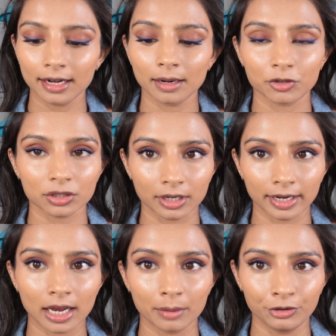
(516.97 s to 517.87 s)
I'm just going to
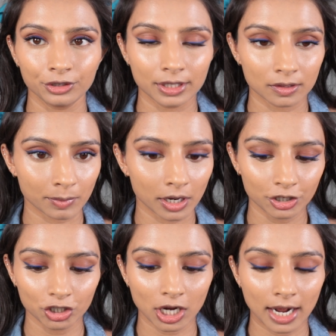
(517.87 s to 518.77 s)
get a beauty
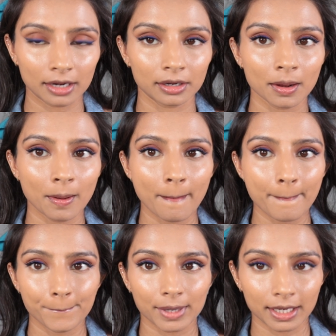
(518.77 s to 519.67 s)
sponge and
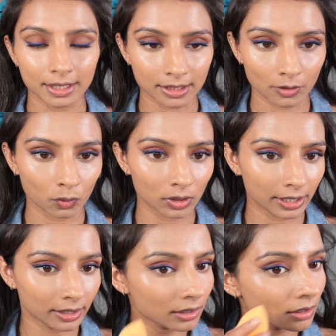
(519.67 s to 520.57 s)
blend it all
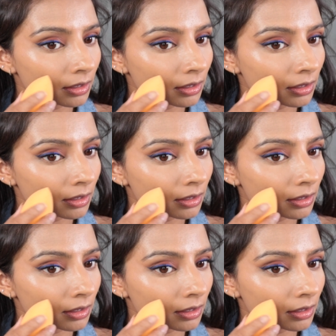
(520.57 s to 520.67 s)
in.